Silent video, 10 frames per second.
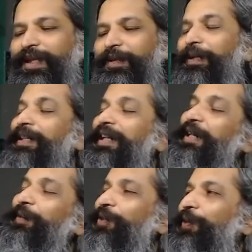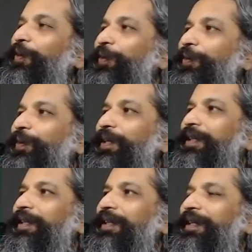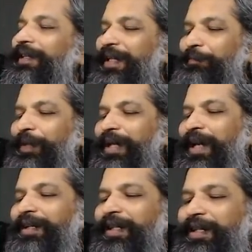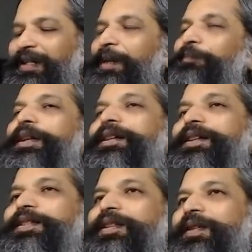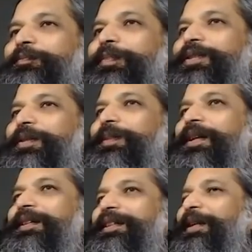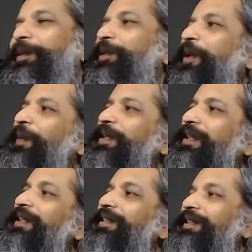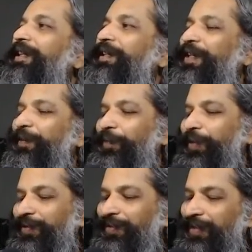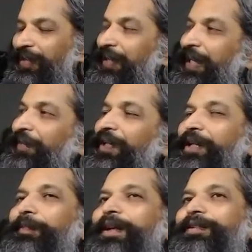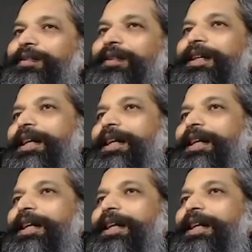But then he will show you that behind that appearance of impossibility, there was always a secret process, even in matter.